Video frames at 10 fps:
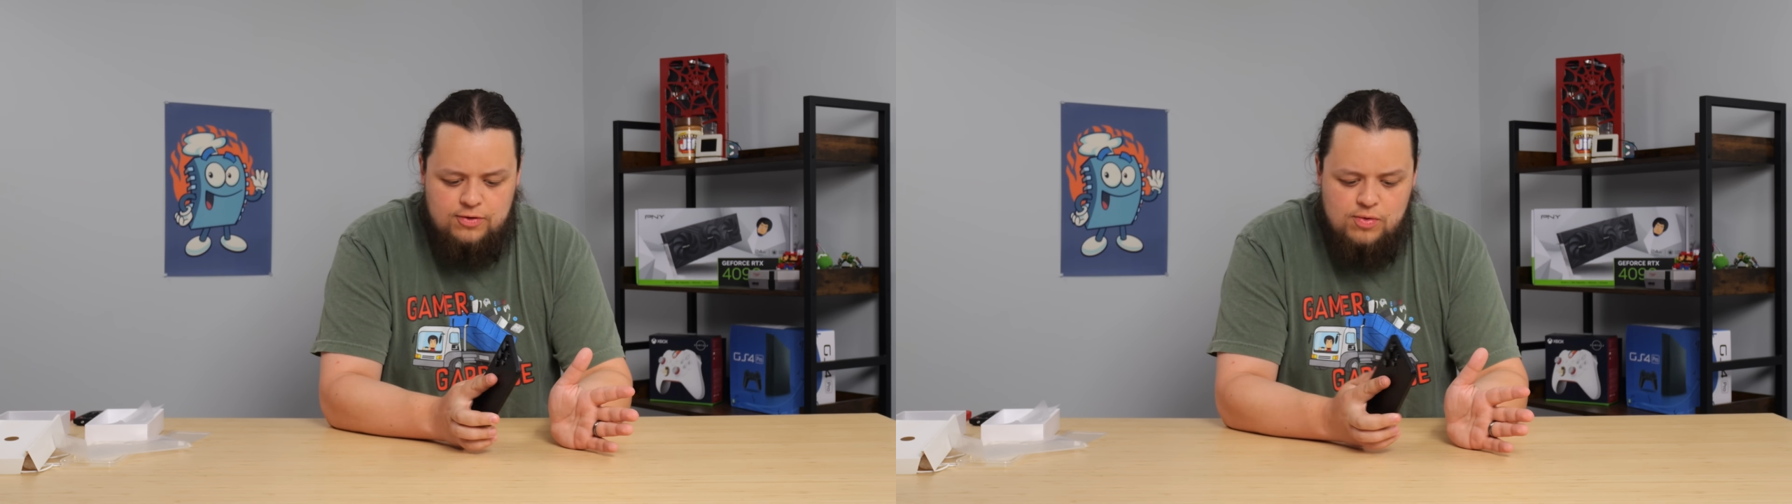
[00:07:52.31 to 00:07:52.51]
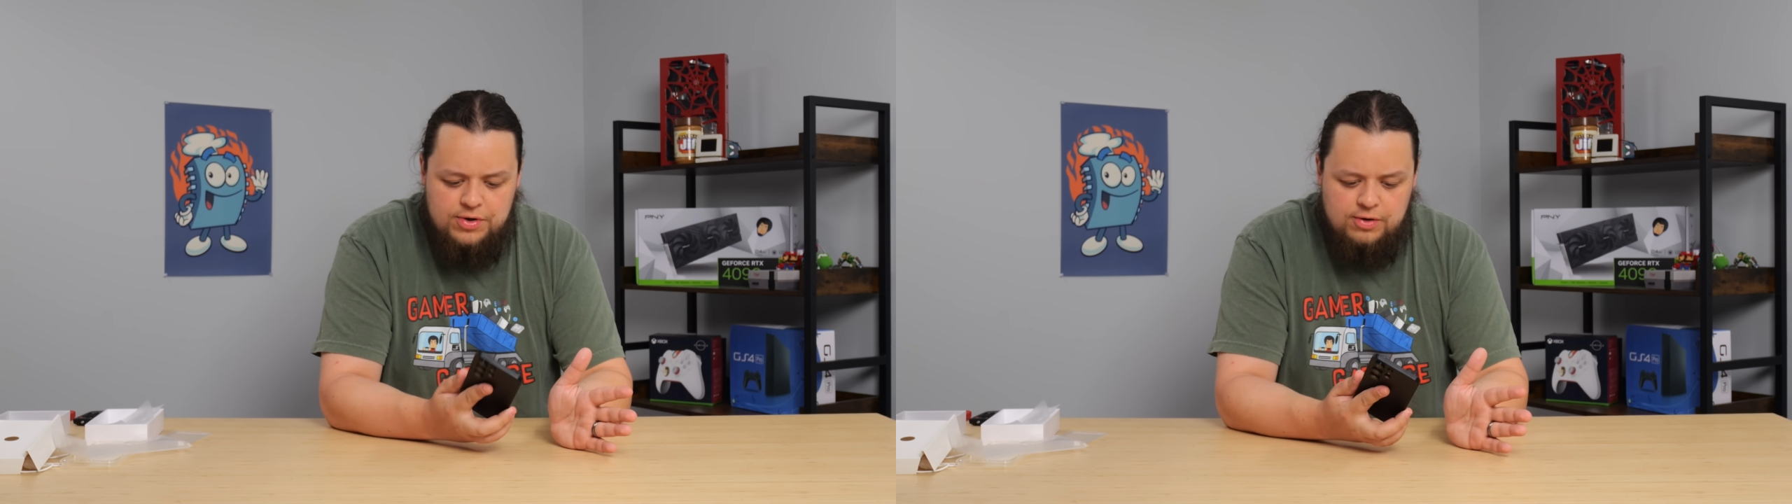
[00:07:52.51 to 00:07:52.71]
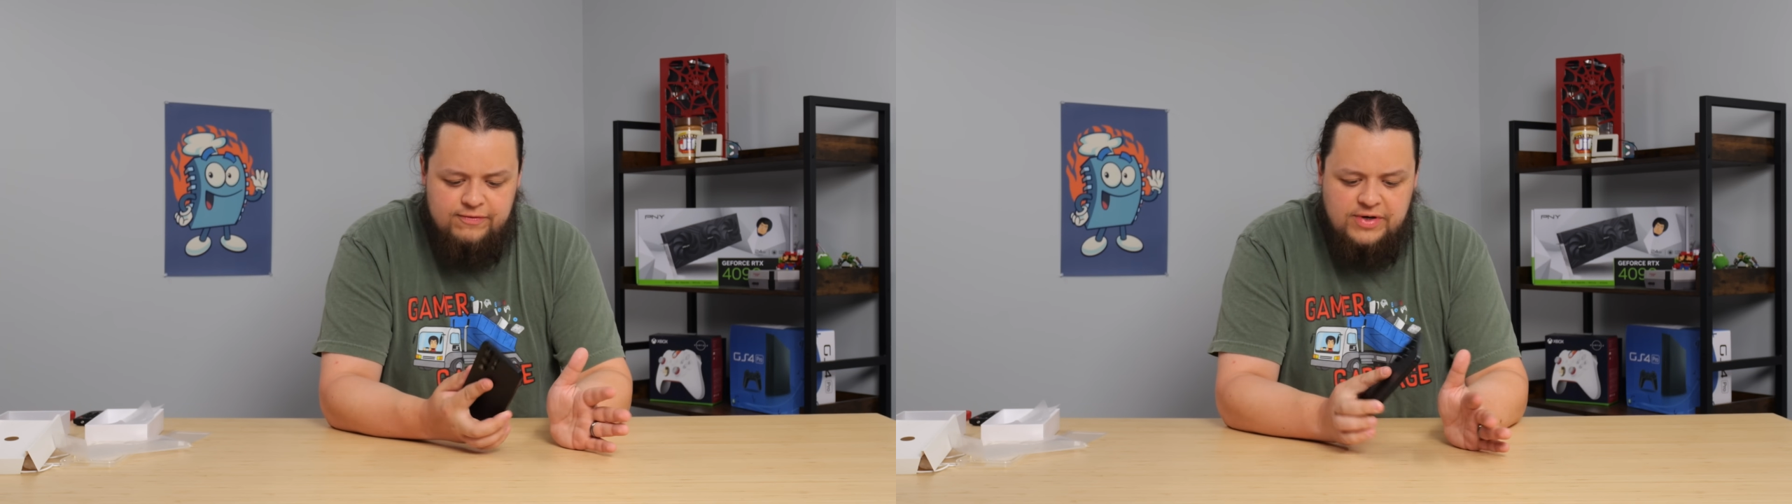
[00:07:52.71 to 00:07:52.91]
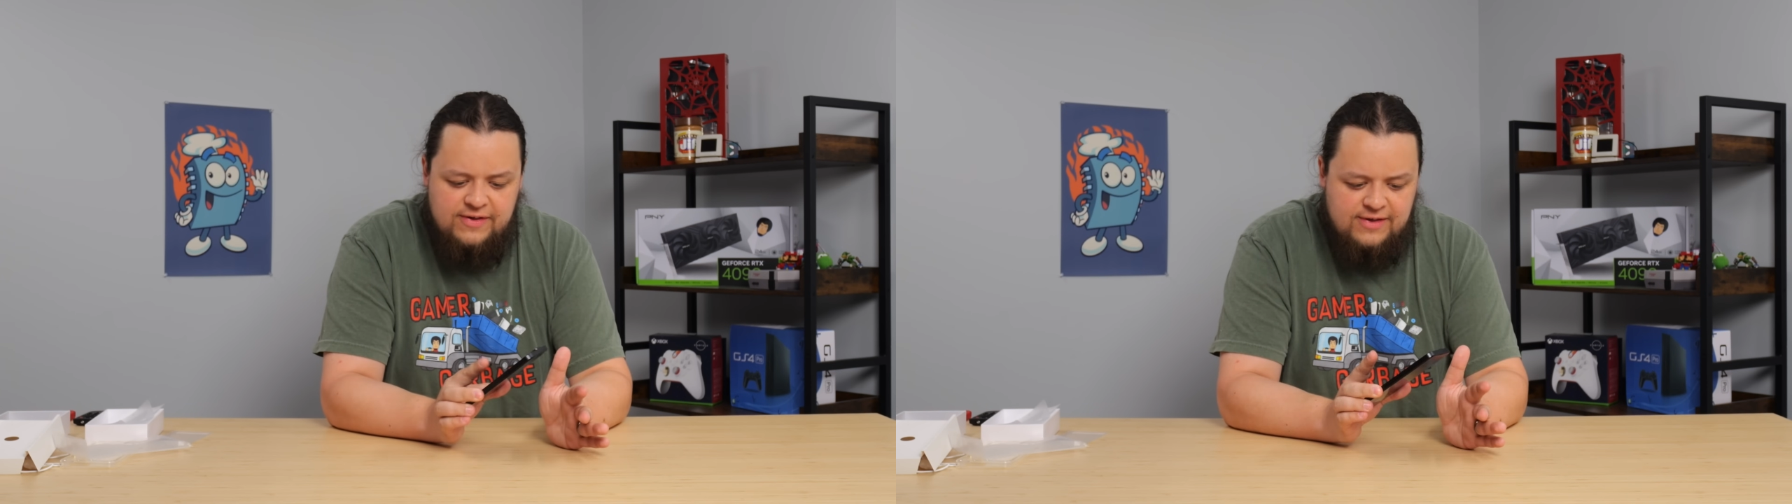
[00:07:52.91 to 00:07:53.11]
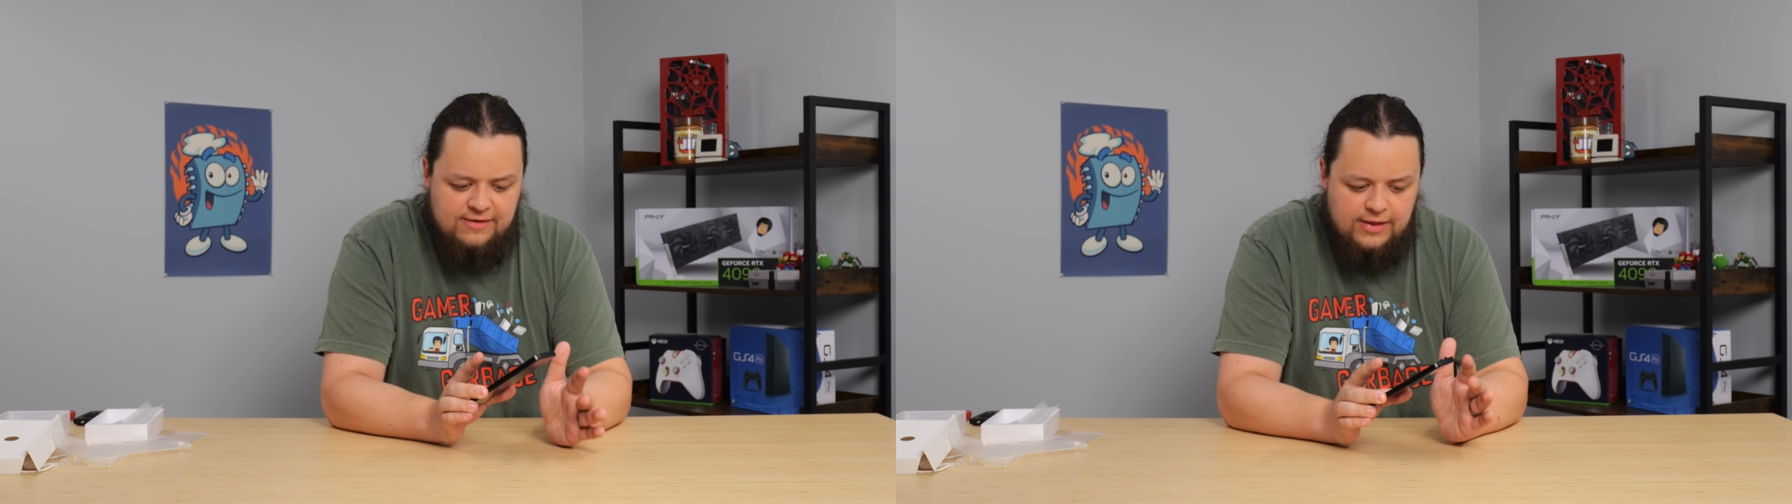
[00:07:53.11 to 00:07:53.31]

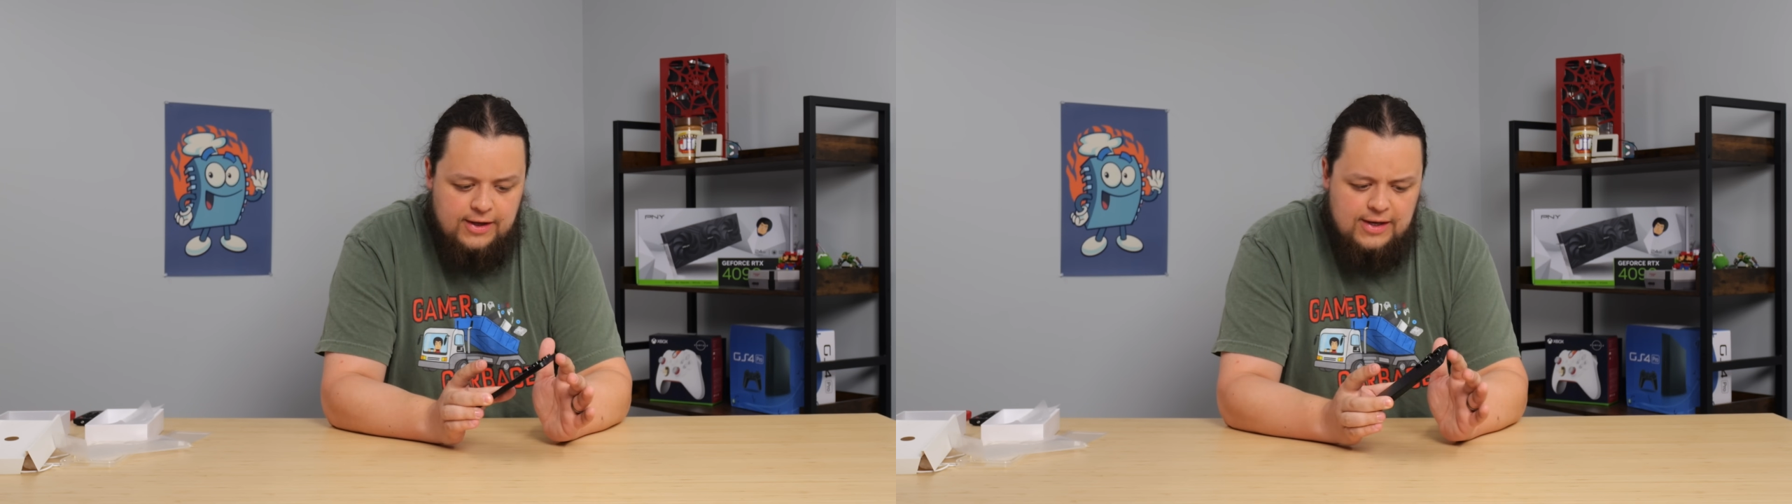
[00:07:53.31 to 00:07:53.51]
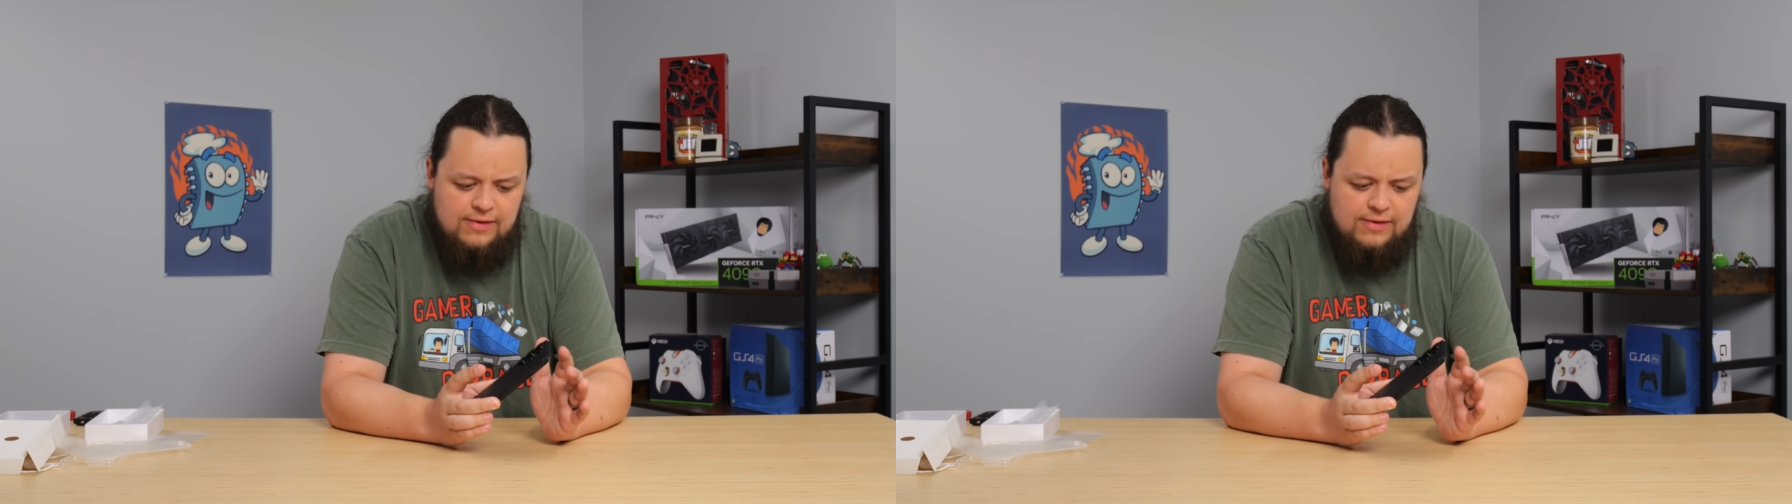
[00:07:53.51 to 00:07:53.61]
256 like